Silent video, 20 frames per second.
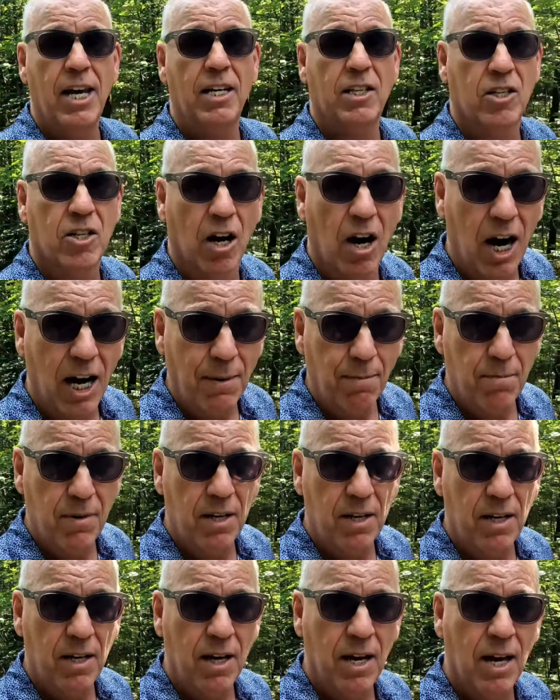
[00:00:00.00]
it taught
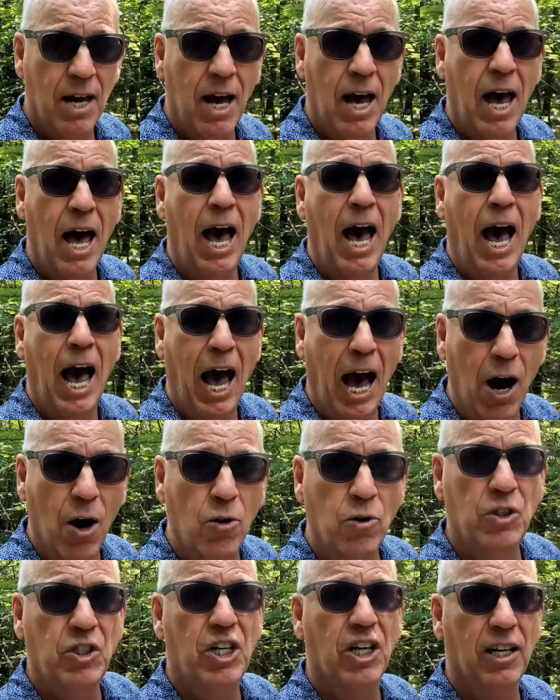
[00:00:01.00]
me
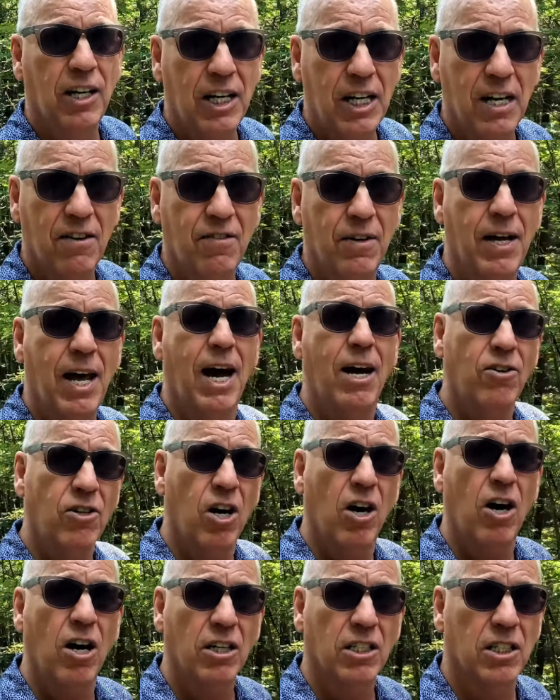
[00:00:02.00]
how to live. And
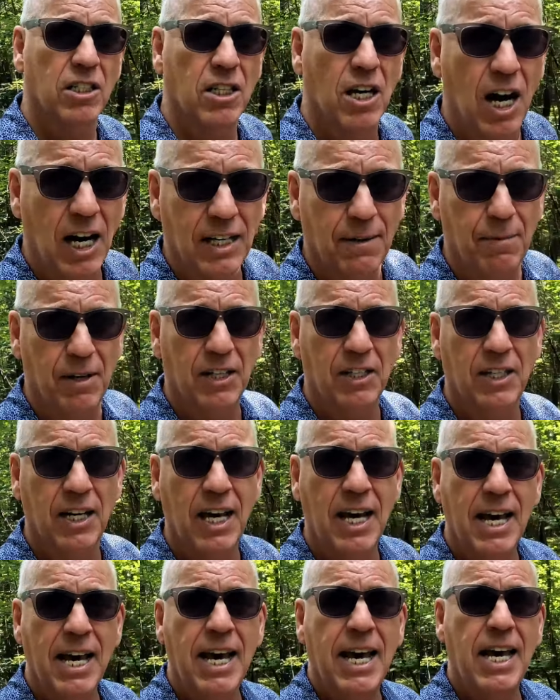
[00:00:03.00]
Alcoholics Anonymous
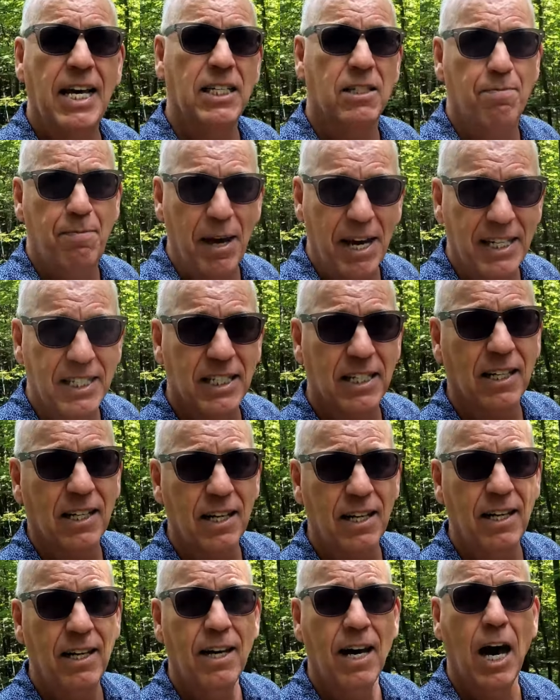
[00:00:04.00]
is
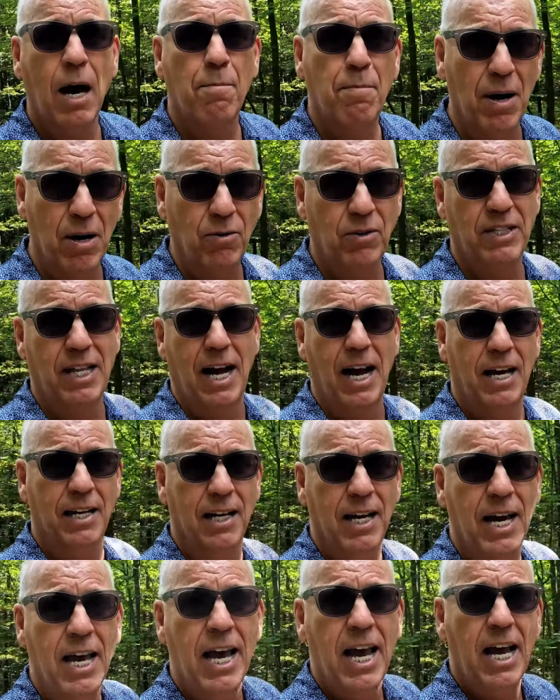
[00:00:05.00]
basically about that.
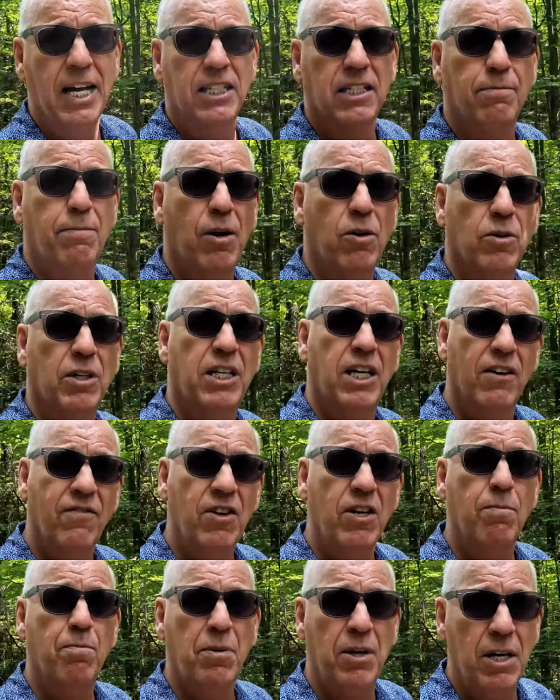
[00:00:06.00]
It's about
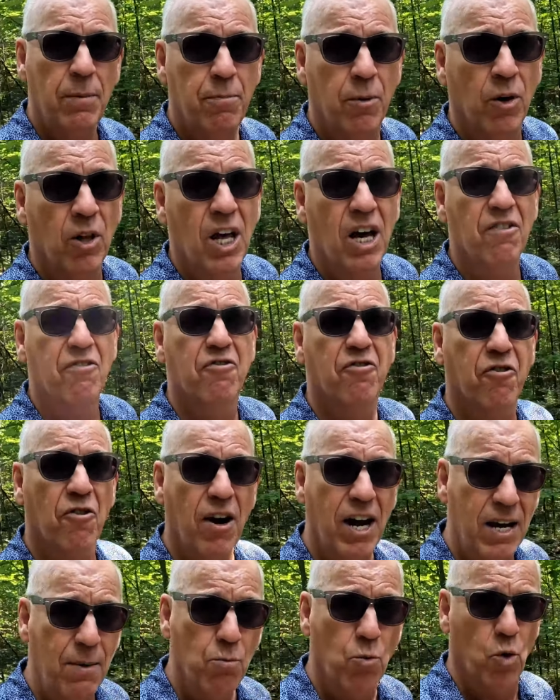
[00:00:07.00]
giving people a
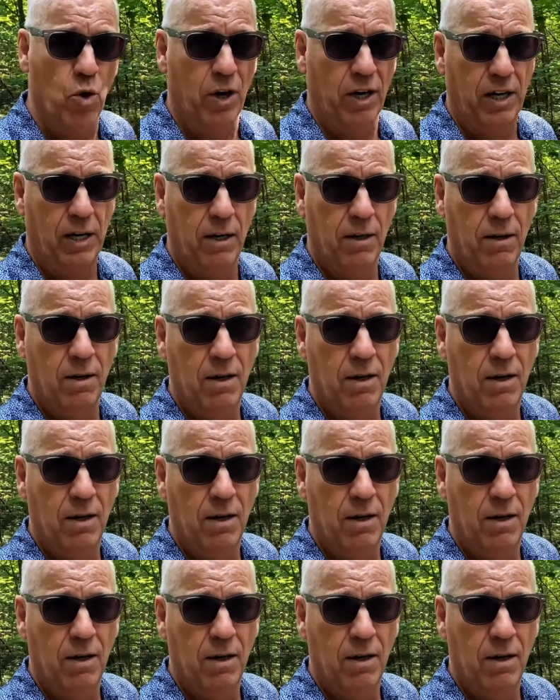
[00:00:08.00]
framework